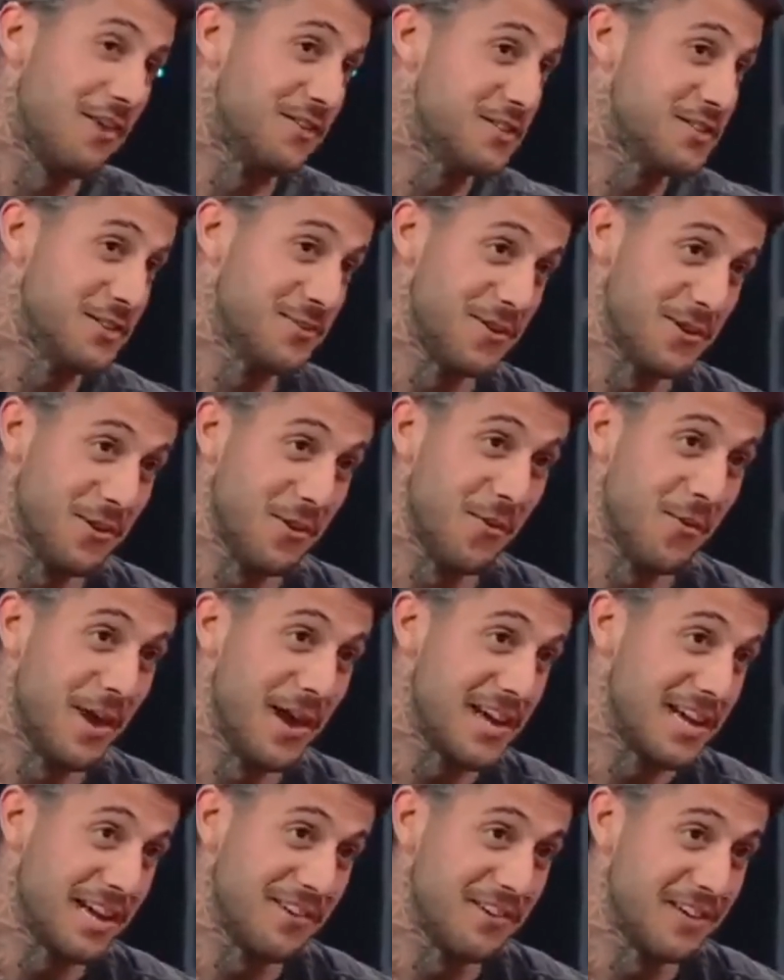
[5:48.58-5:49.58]
Obviously, we know
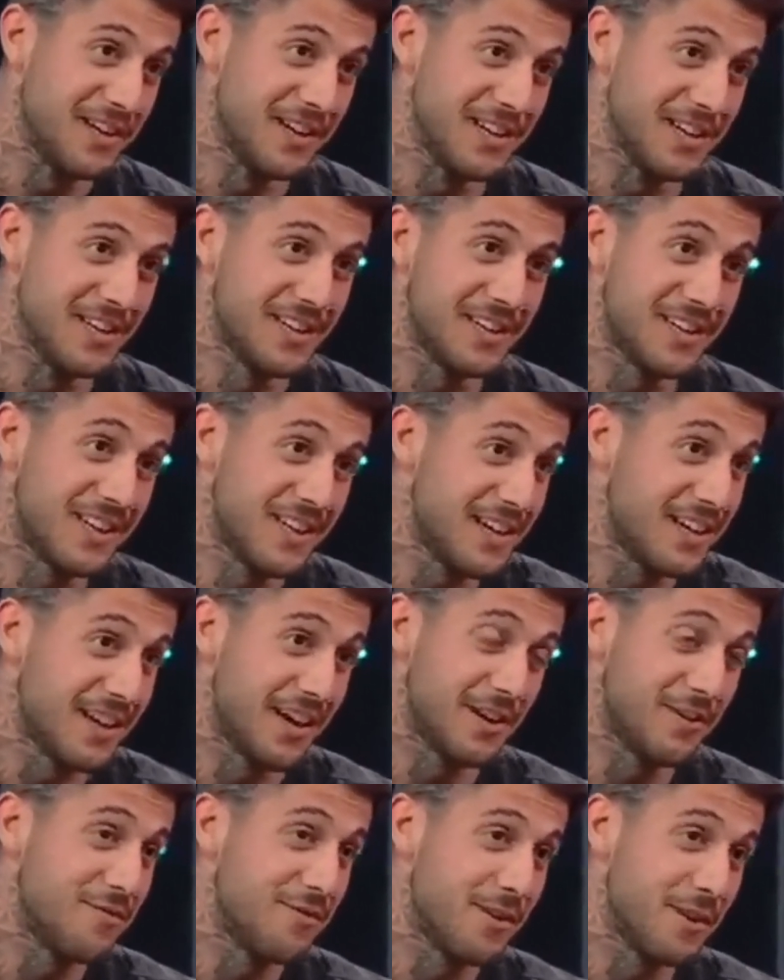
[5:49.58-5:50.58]
why Kevin and Helena. They
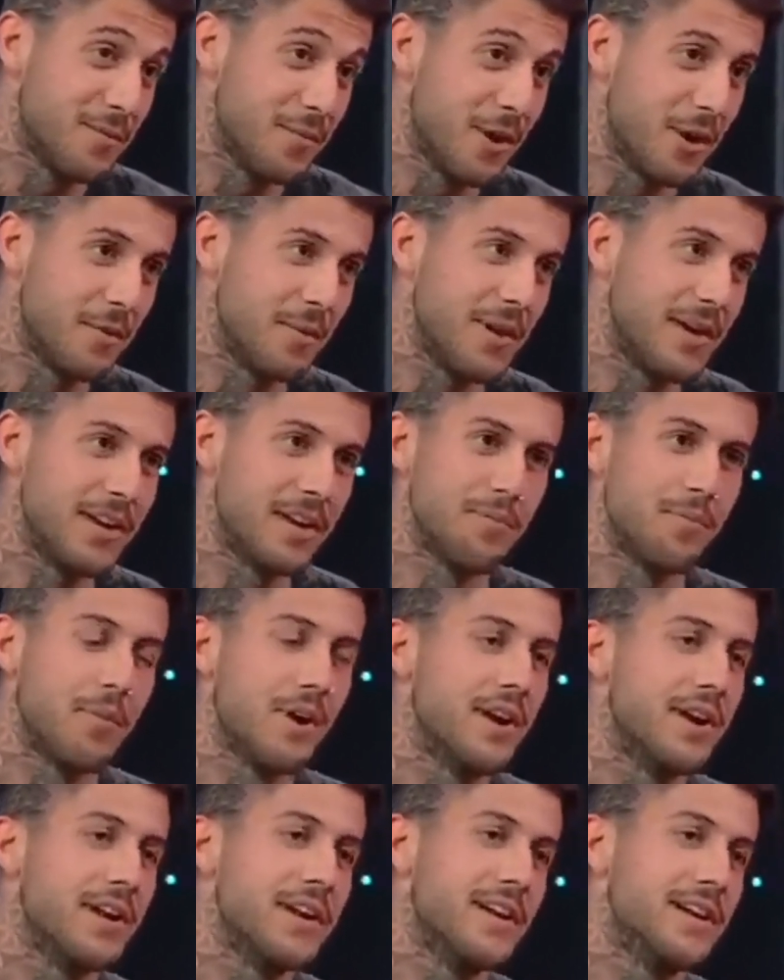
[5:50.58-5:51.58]
kind of flipped on me, and
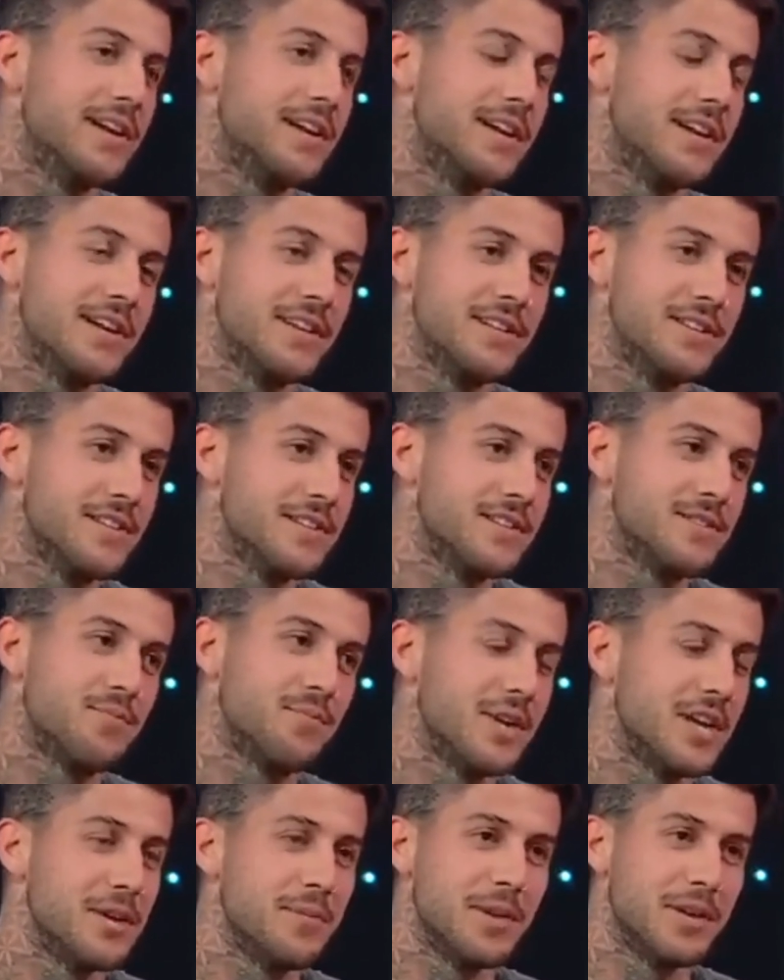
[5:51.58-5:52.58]
Marty, he
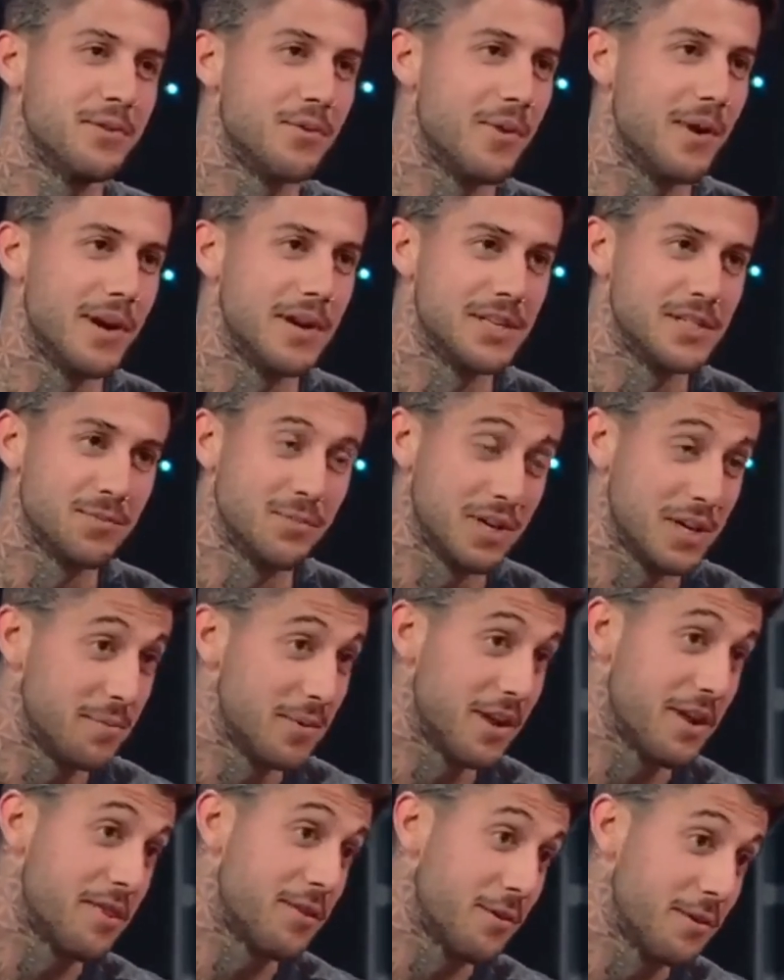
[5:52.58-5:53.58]
just played me twice, played
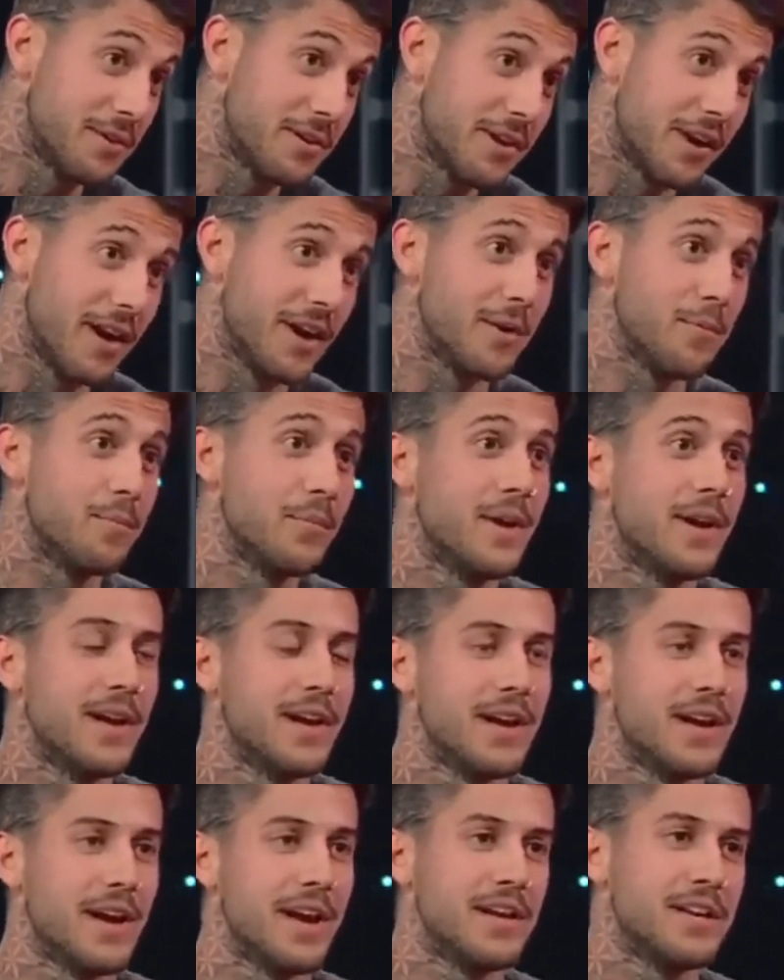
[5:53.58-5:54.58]
me a third time,
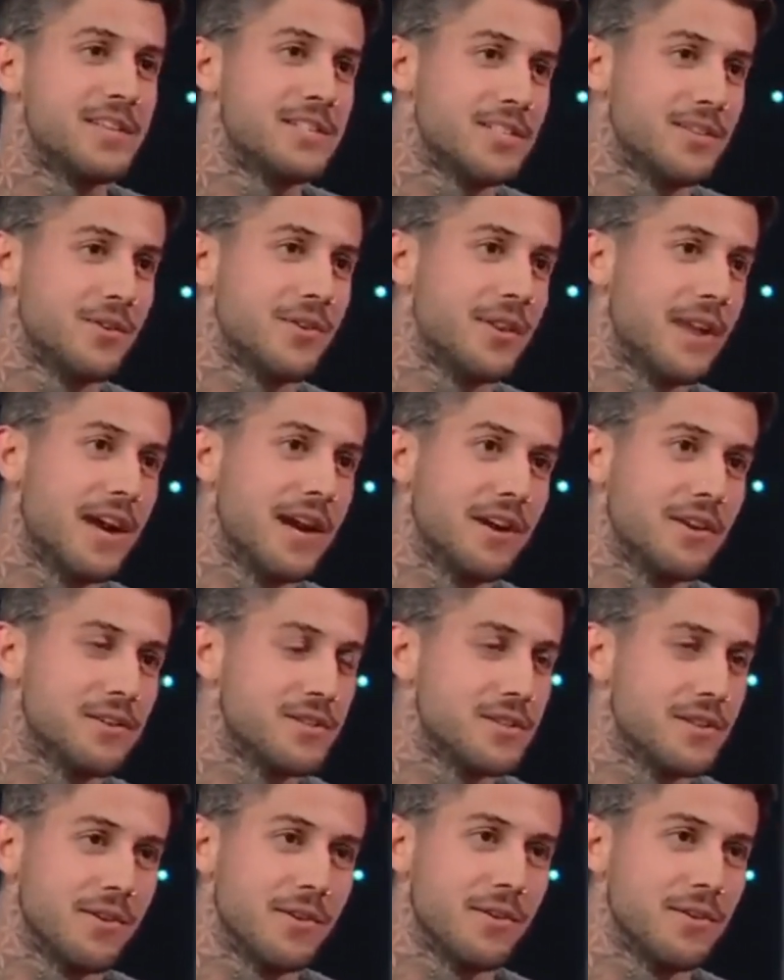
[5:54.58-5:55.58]
Oof. and he's still in the
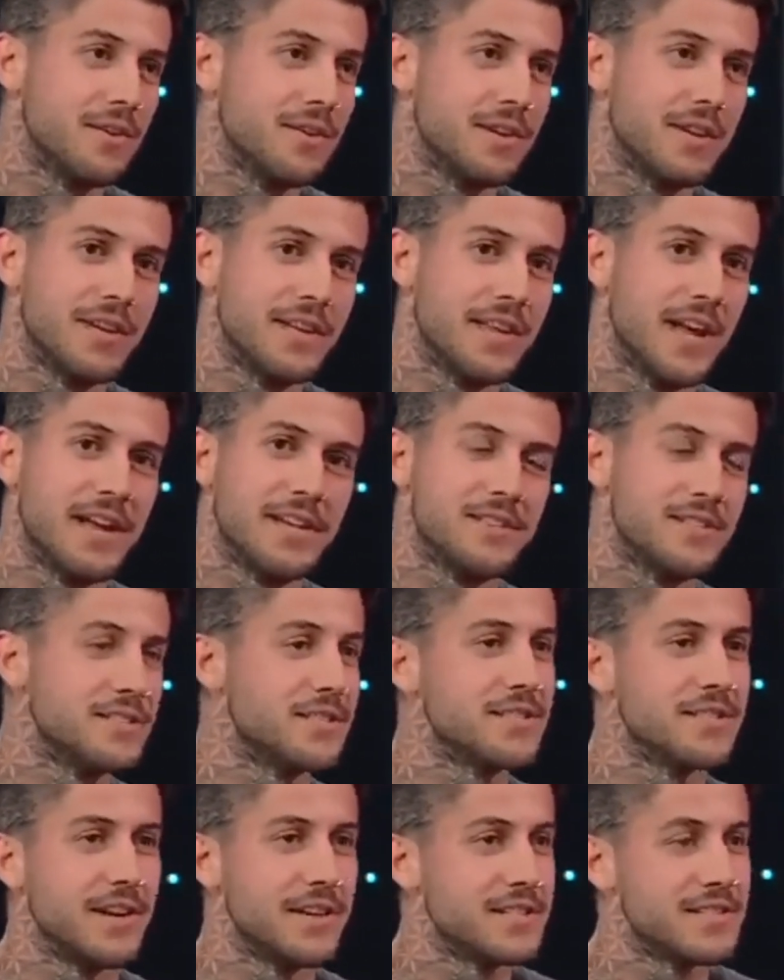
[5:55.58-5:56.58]
house. So Rough. that
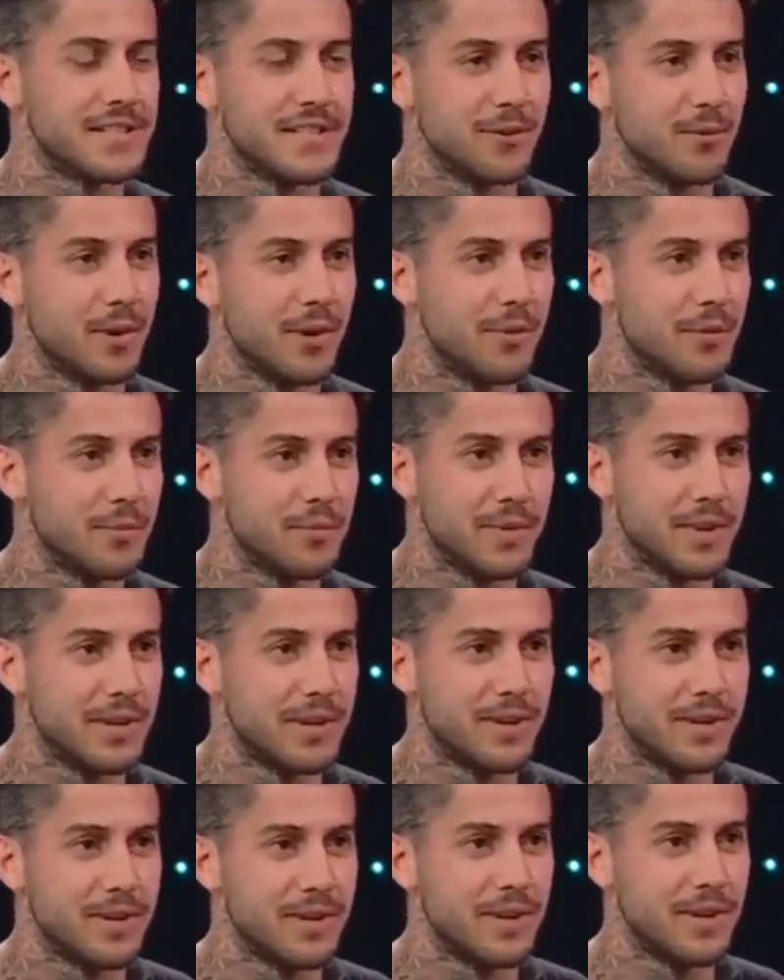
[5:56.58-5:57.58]
does not sit well with me.
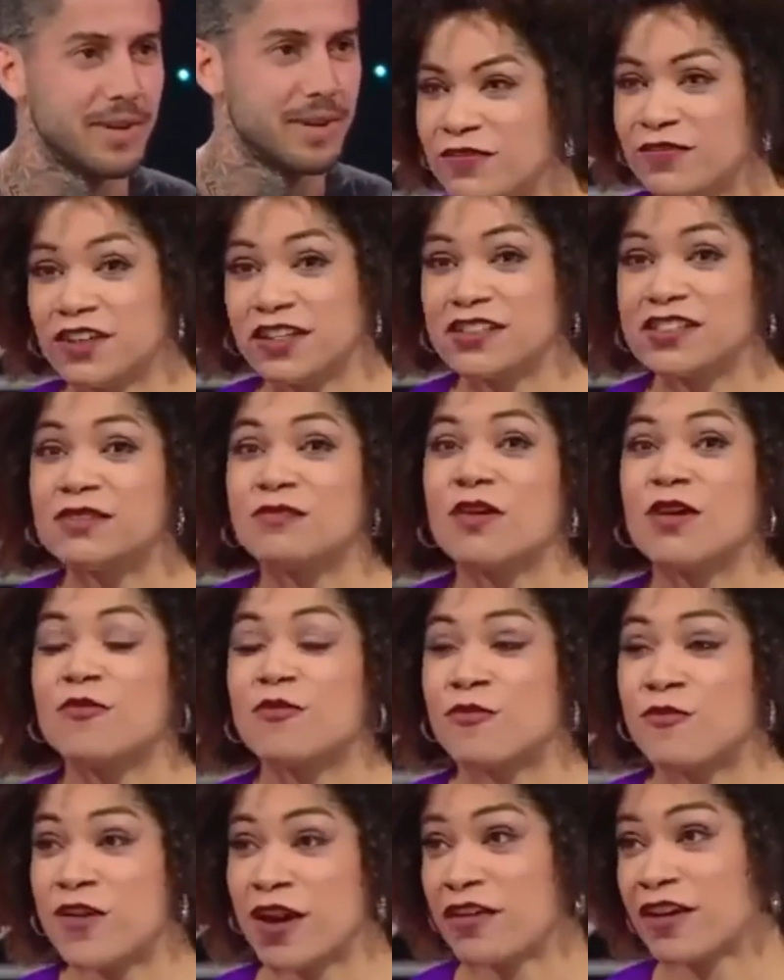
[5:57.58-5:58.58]
Rough. There's some
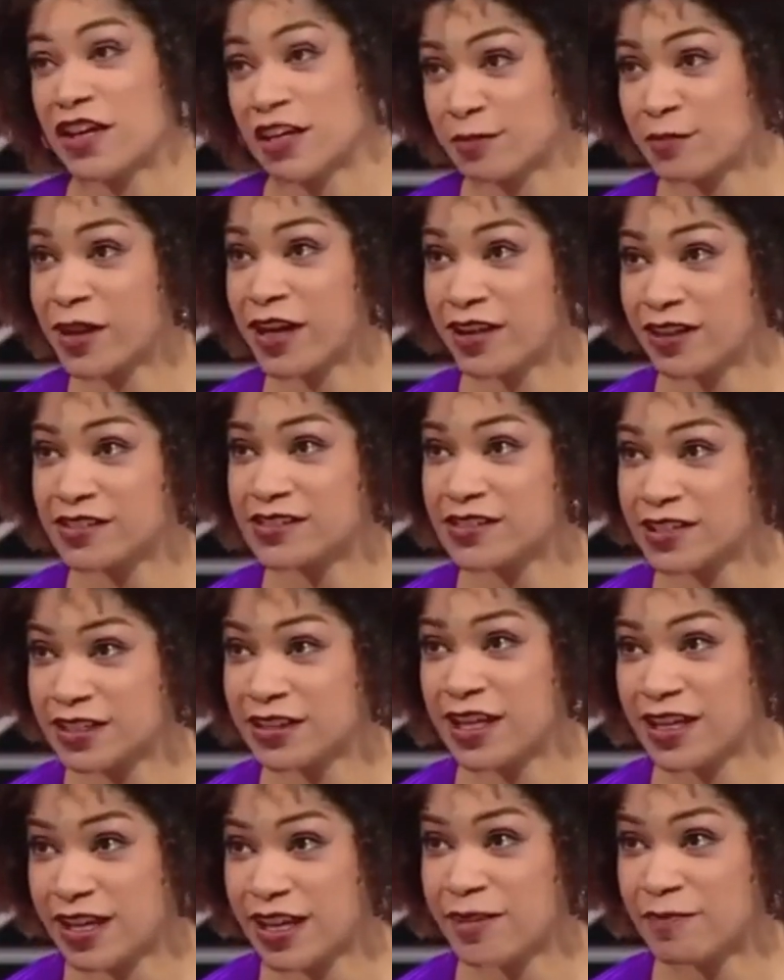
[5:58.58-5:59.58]
very good players
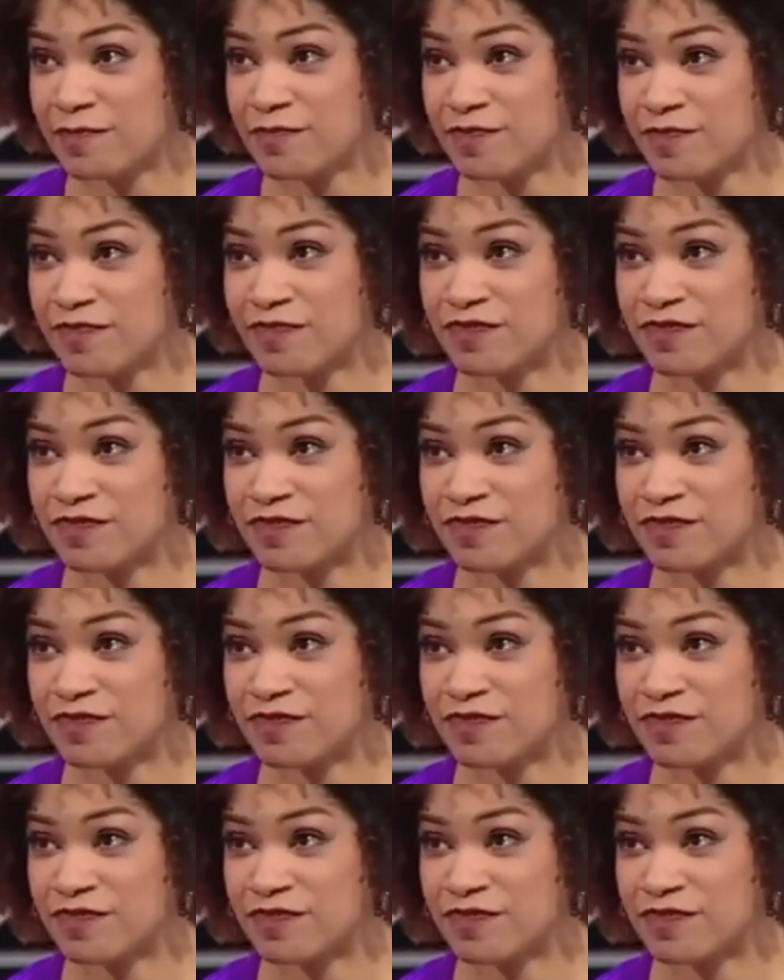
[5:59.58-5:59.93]
in that game. Oh,